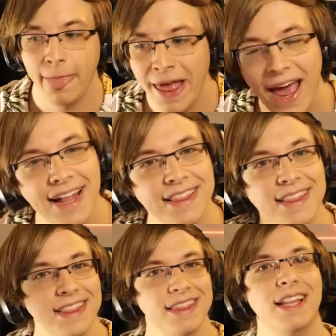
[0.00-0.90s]

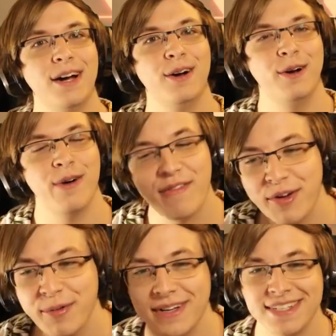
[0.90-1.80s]
Hello
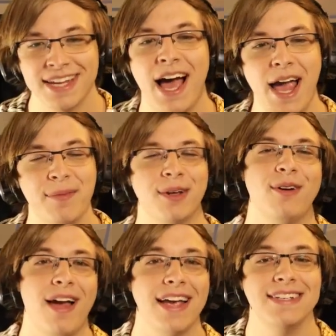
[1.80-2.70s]
everyone, Time to
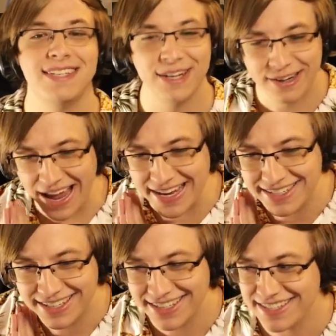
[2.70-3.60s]
Grind here, and
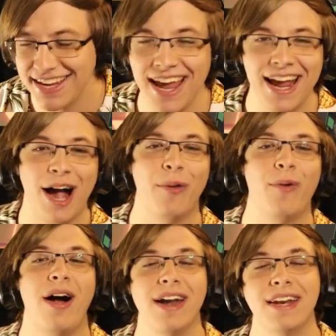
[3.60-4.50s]
today I
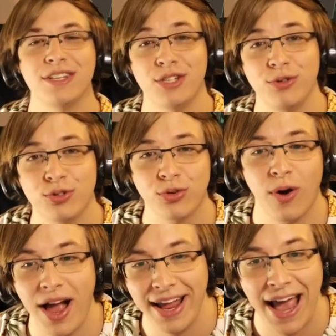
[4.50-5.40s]
wanted to
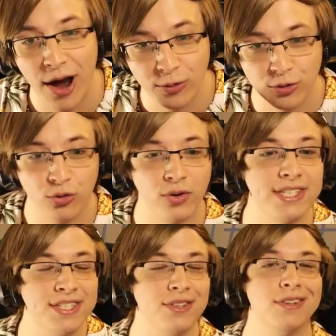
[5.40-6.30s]
try out
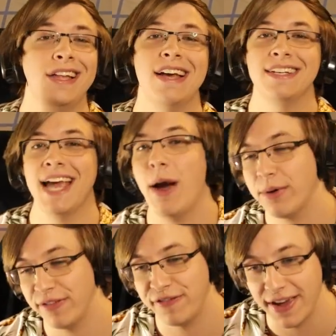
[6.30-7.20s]
Crystal Tower
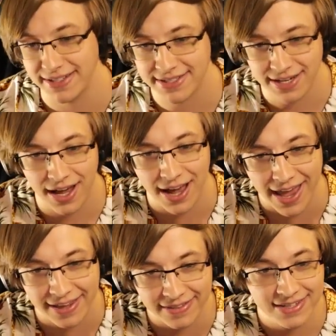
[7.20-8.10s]
Defense, uh,
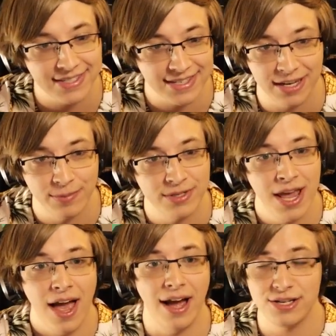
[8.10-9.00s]
and this seemed
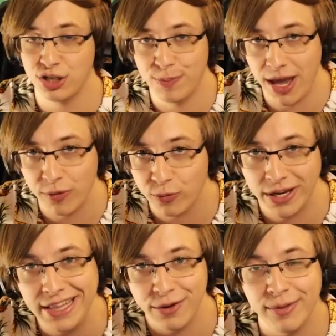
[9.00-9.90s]
uh, to just be a
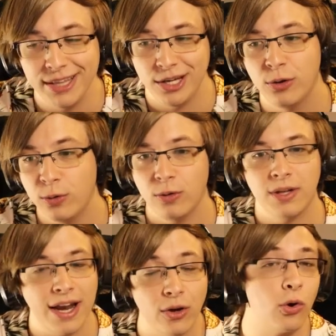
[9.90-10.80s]
really, really cool
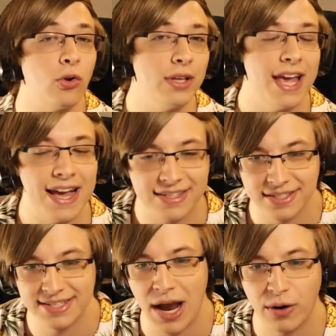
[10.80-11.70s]
kind of early
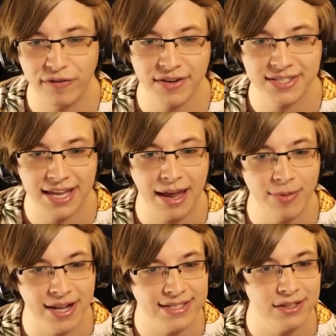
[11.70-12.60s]
access tower defense game
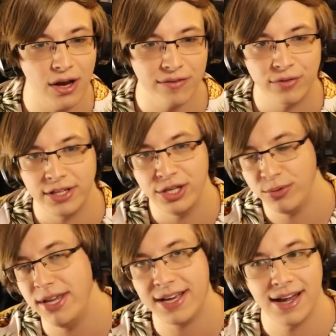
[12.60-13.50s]
that has a lot of really
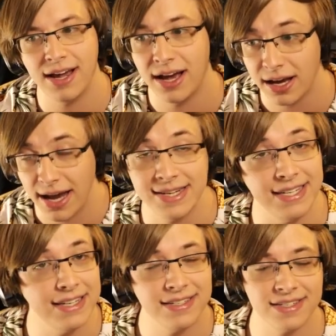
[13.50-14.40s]
unique uh,
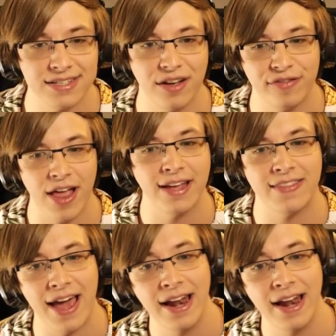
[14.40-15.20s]
ideas and stuff like that,